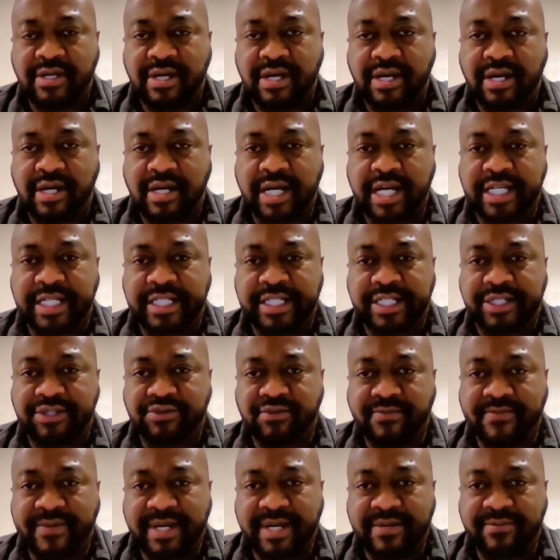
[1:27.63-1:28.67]
Okay, just
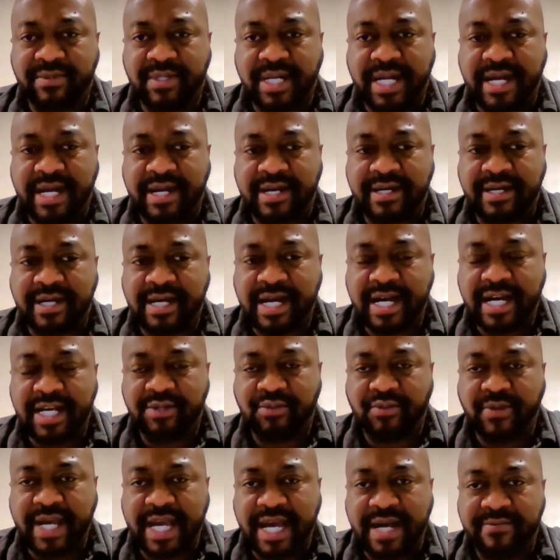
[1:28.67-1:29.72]
remember that, guys,
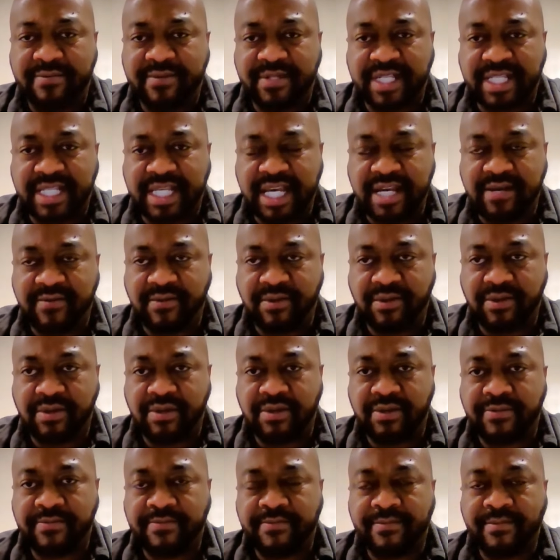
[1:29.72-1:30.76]
we have a Savior
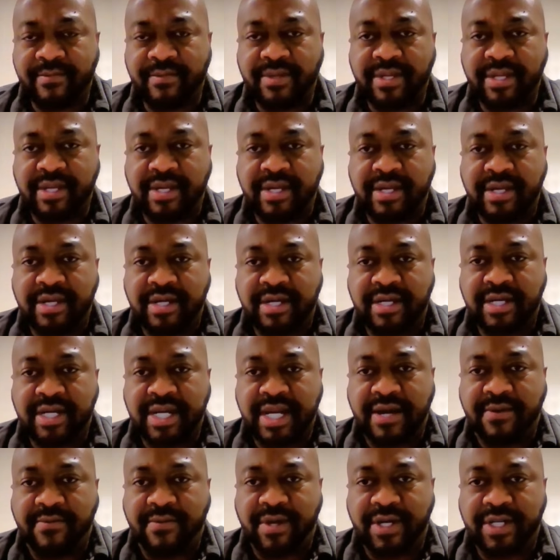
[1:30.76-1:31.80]

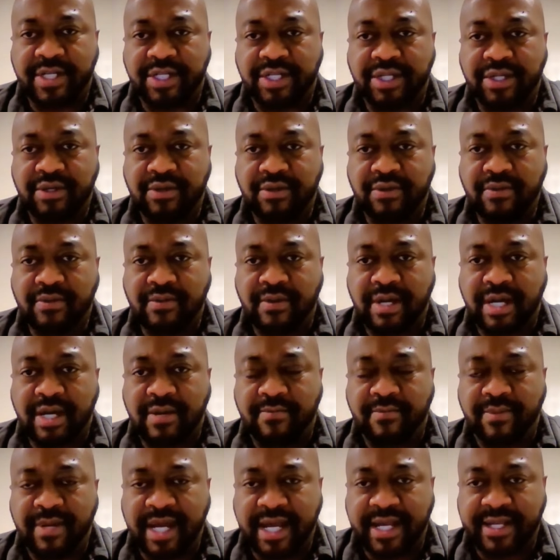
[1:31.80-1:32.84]
that wants to
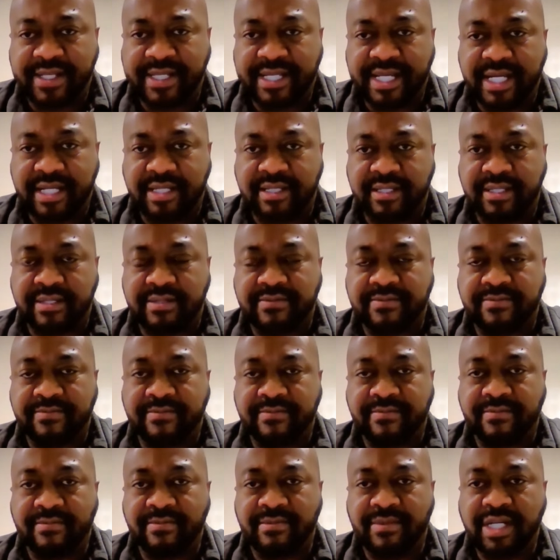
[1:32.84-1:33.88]
bless us,
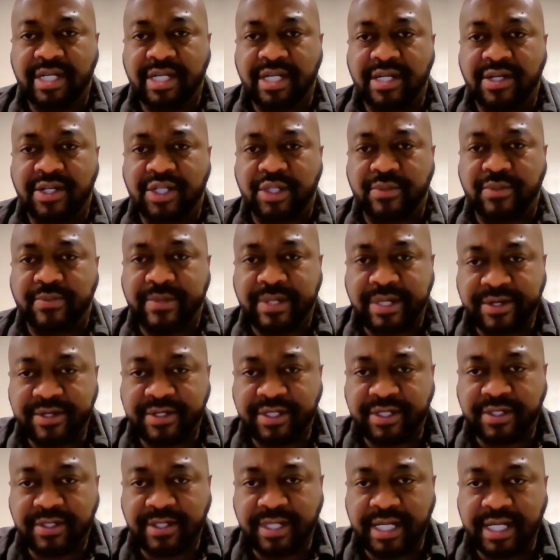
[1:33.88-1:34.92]
you know,
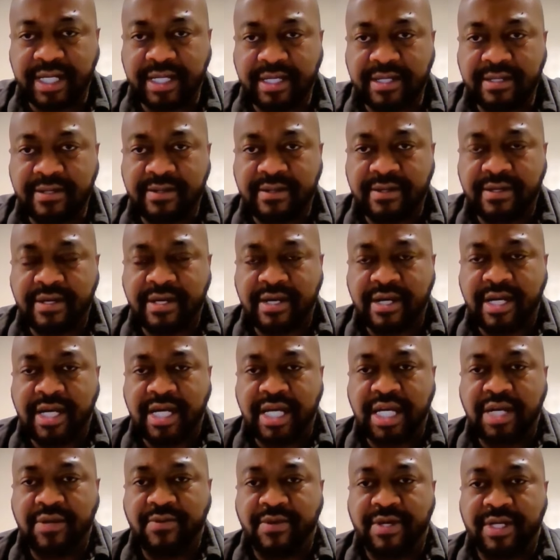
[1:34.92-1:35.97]
spiritually.
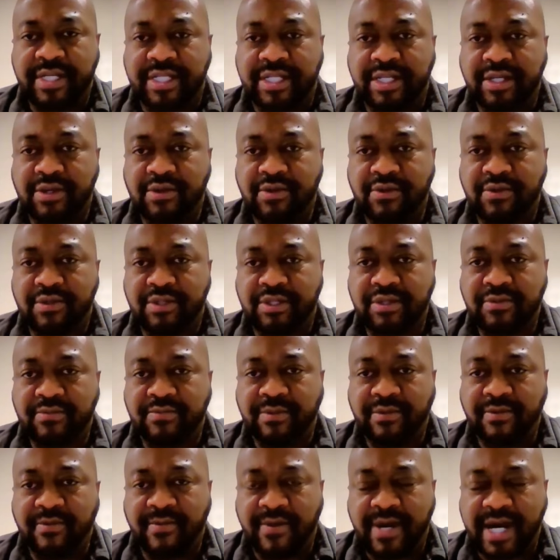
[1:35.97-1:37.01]
He wants to
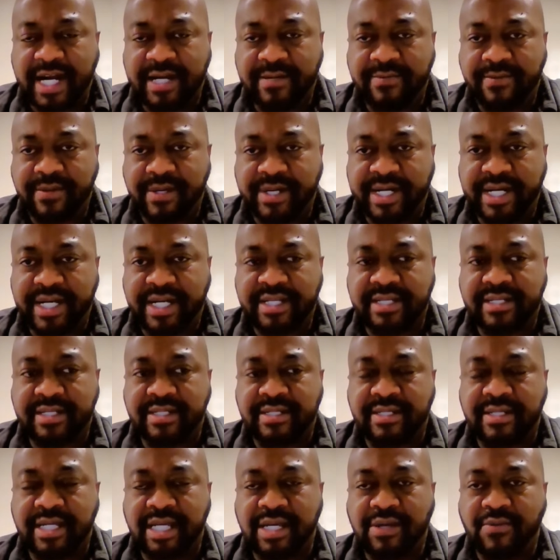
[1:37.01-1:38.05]
provide for
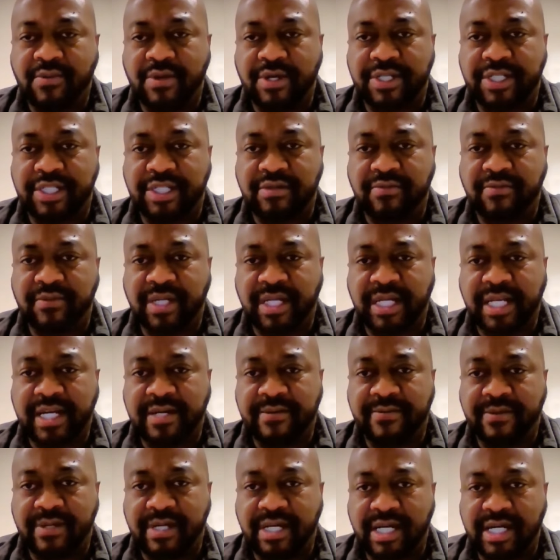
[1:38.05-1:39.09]
us. He wants to be there
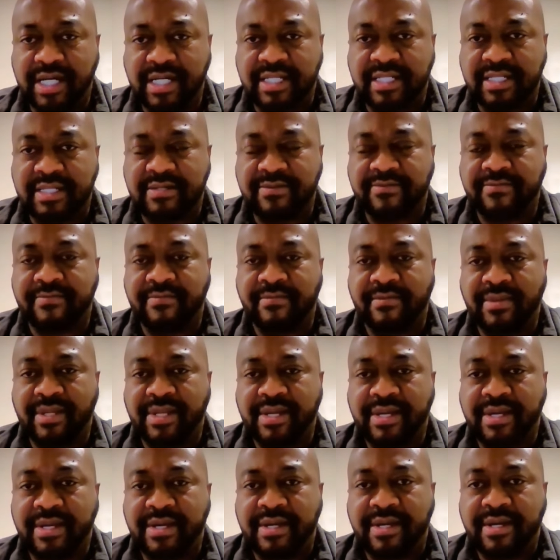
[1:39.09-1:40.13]
for us,
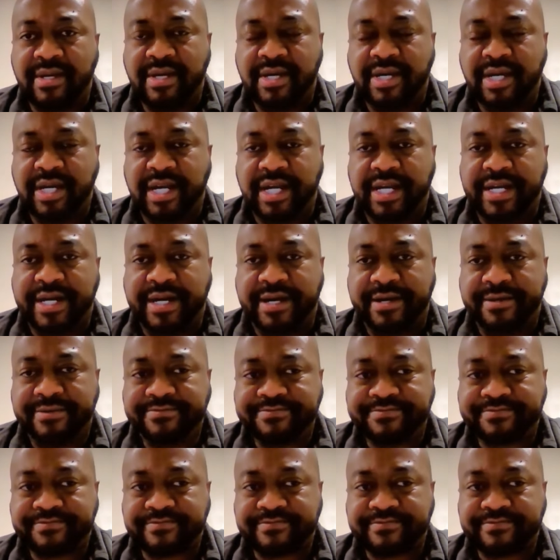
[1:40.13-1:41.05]
you know.